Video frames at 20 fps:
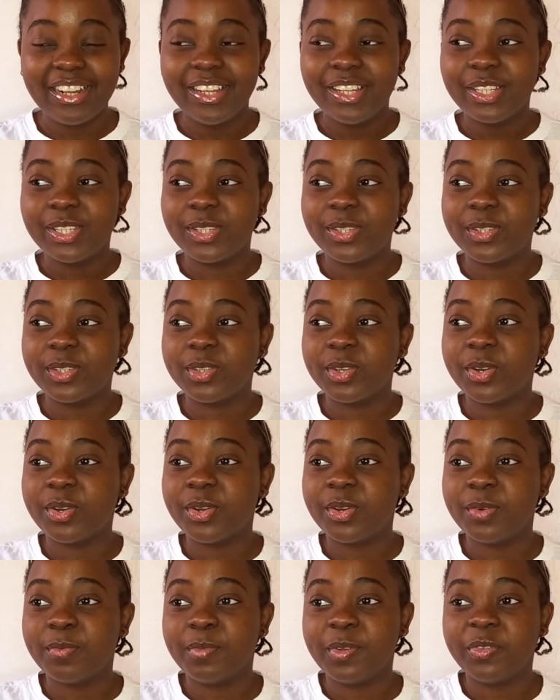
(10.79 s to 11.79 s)

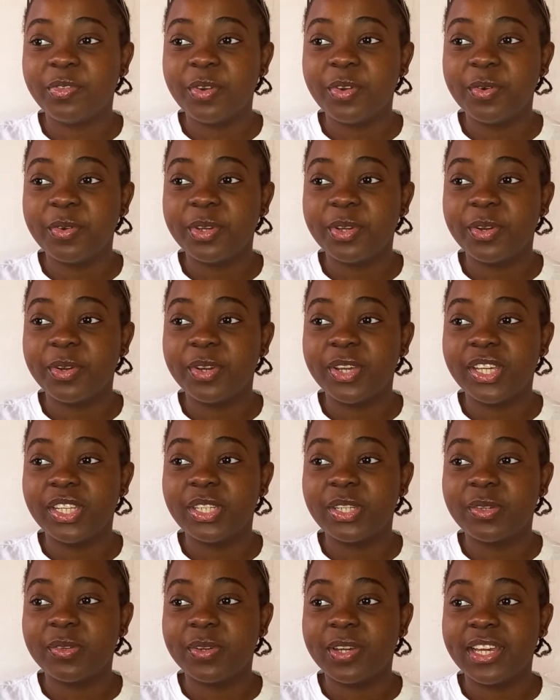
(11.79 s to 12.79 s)
So before we go
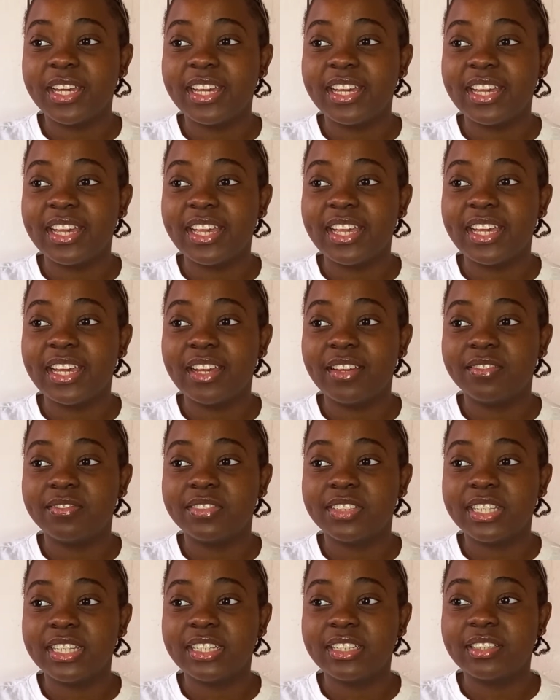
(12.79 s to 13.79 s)
anywhere, I have
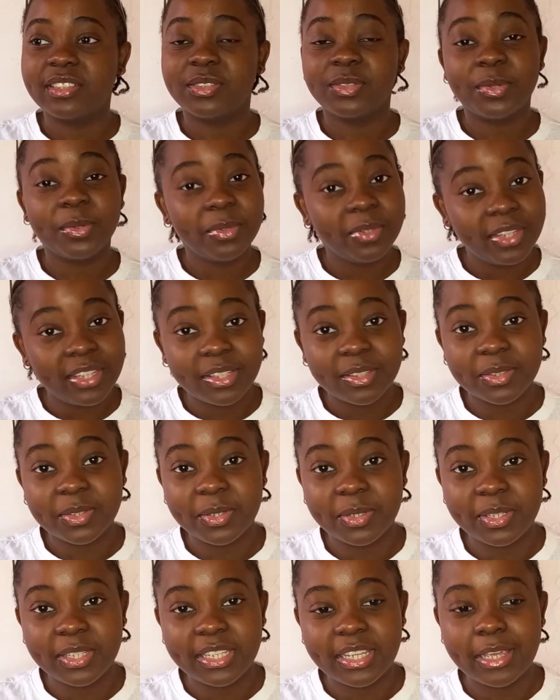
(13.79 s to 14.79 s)
like two things
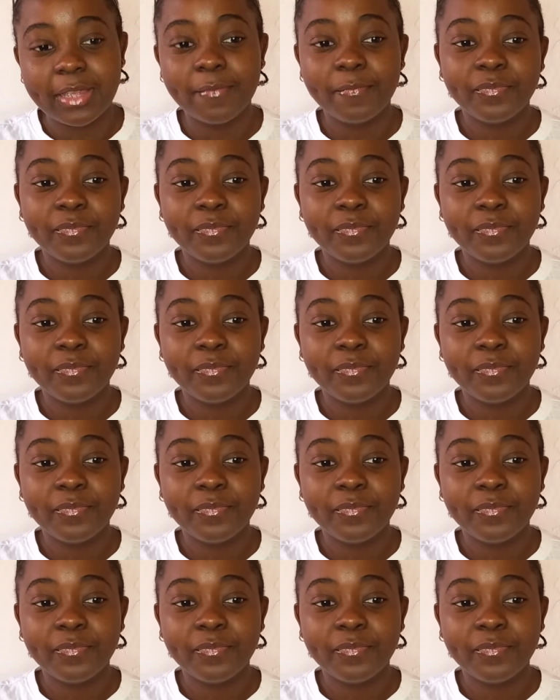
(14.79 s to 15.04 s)
to say.